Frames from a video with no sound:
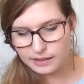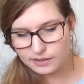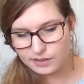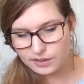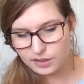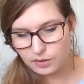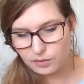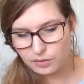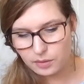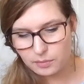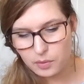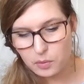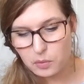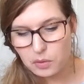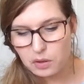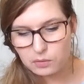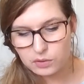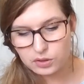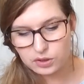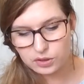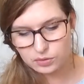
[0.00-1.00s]
So number
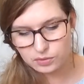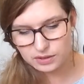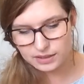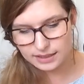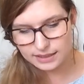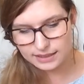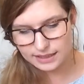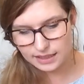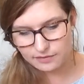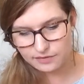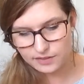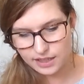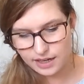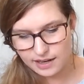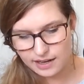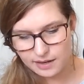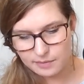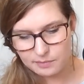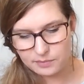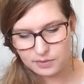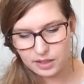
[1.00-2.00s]
1 was tools that save
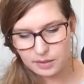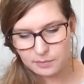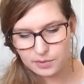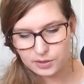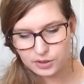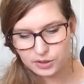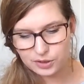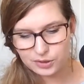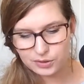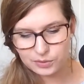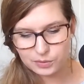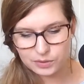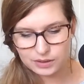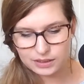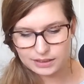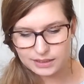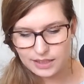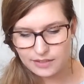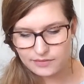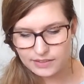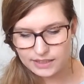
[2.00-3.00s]
time. Number 2 was
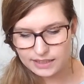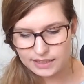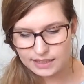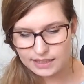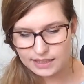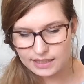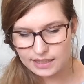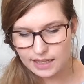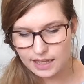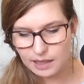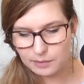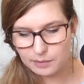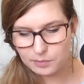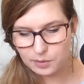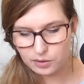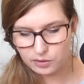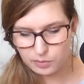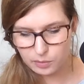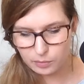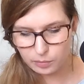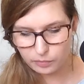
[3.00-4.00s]
services that help you
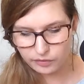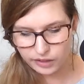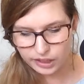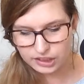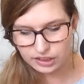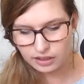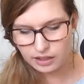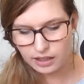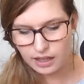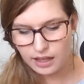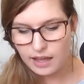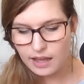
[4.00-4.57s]
look more professional.